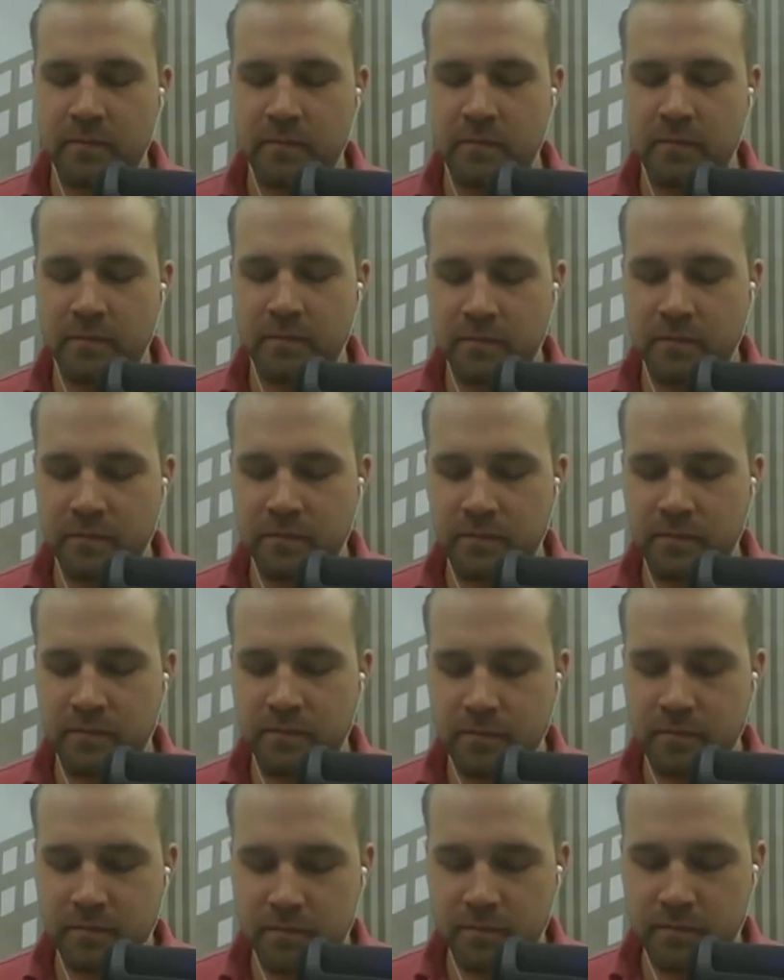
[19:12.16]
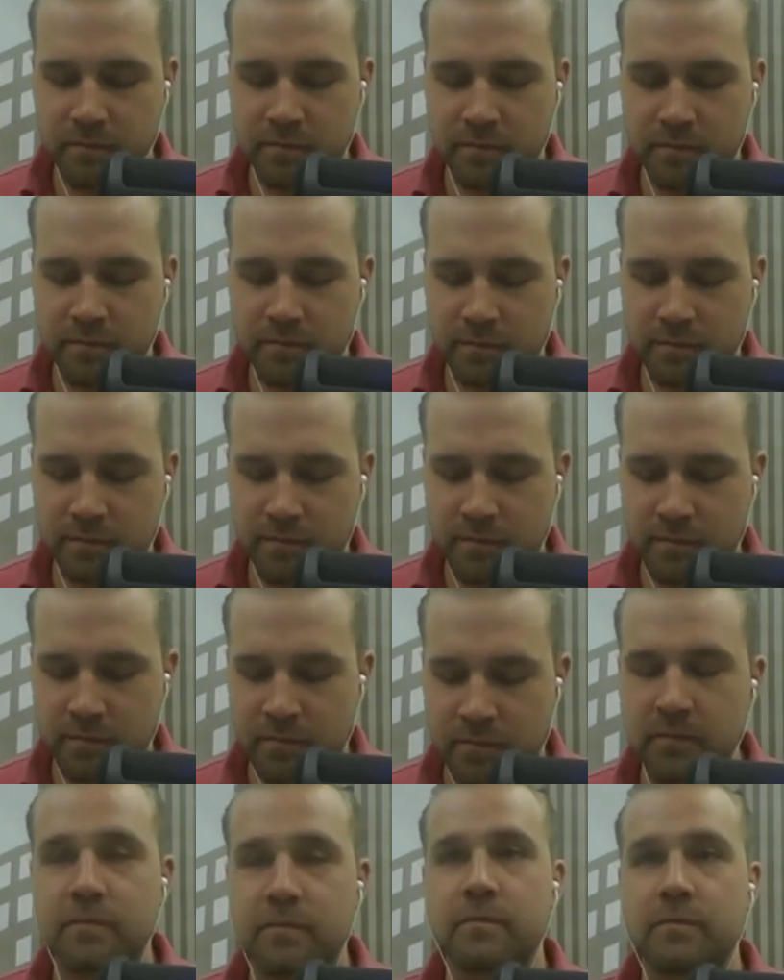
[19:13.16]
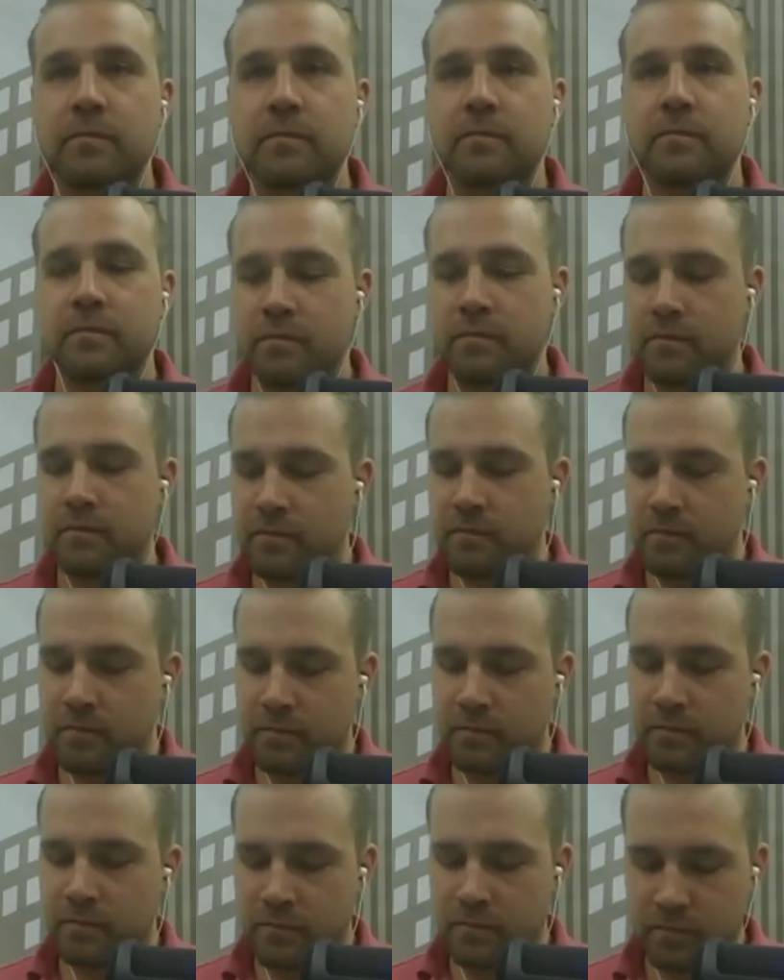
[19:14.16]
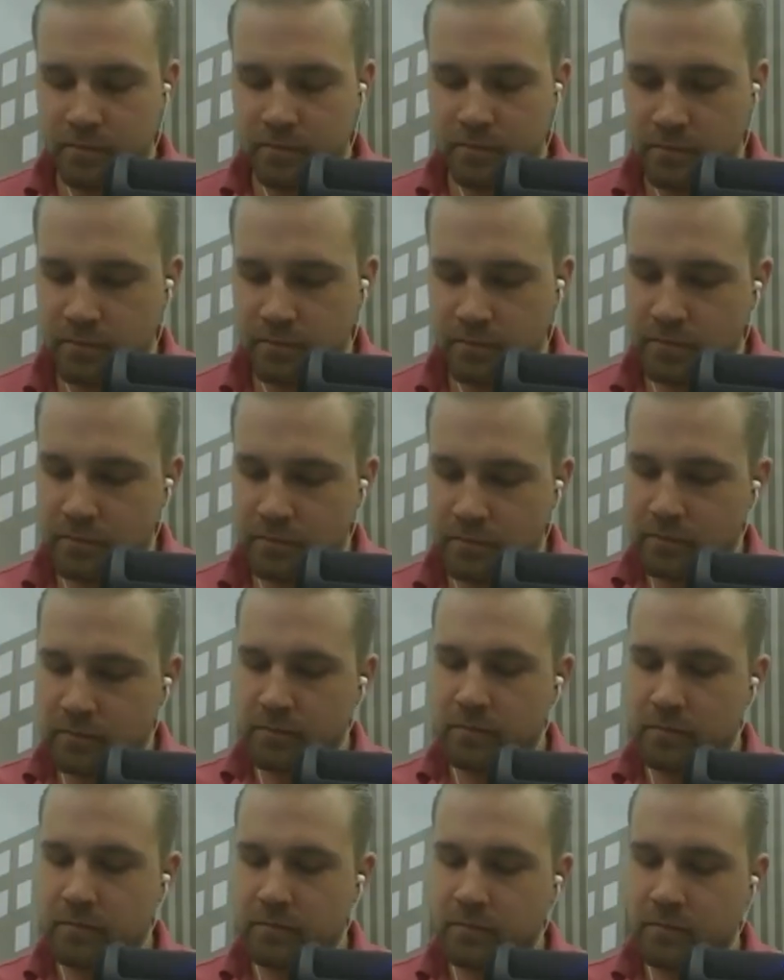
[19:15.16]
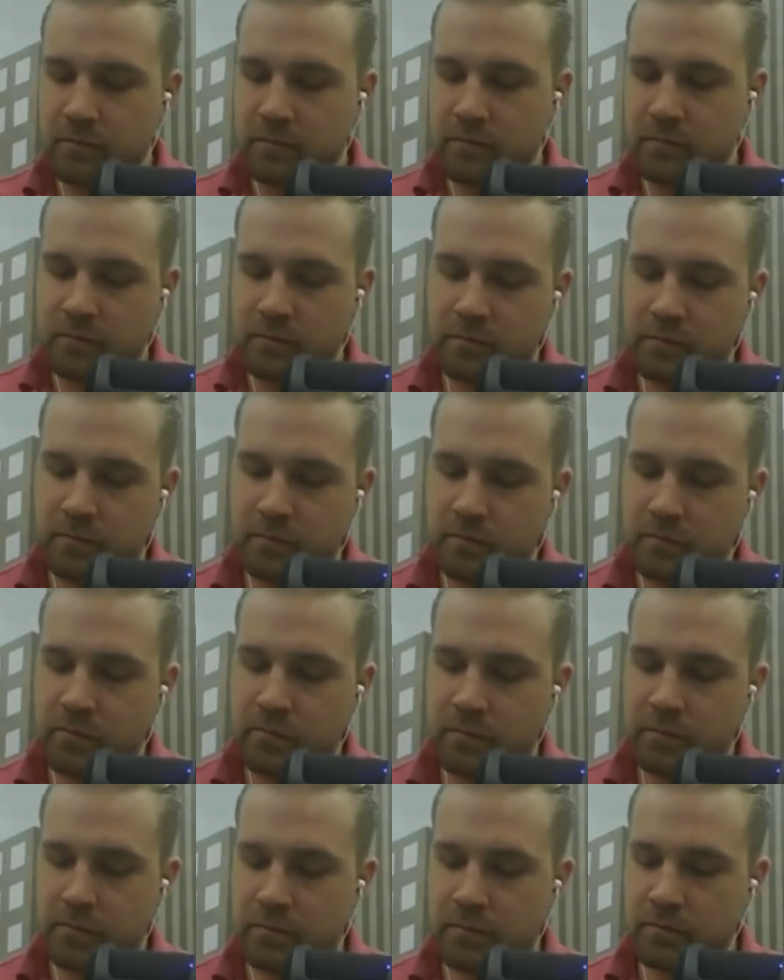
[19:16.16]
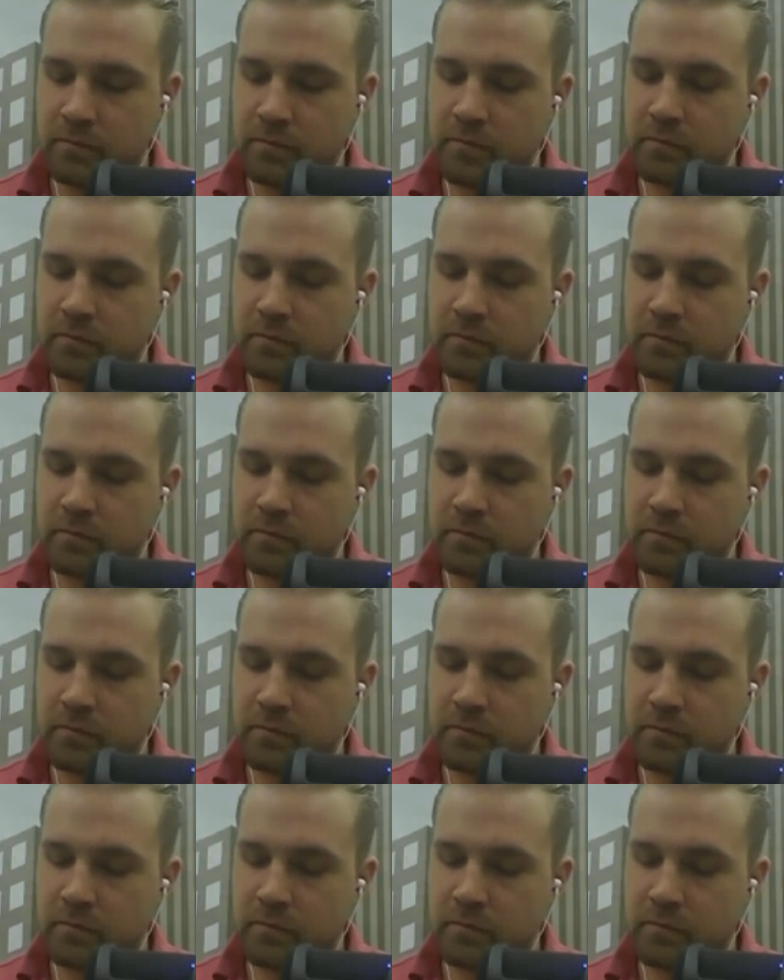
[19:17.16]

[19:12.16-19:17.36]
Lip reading: (silent)